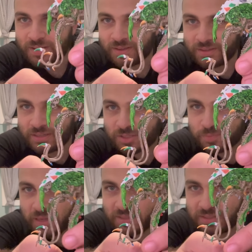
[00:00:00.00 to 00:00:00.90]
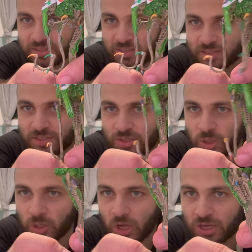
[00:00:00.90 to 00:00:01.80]
He's painted,
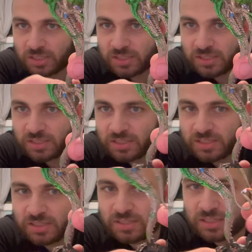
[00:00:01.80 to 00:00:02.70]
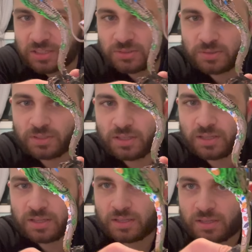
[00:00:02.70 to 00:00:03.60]
glossed, sealed,
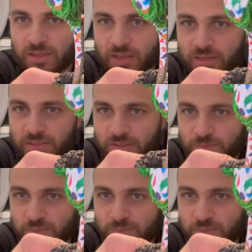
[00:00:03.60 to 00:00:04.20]
and his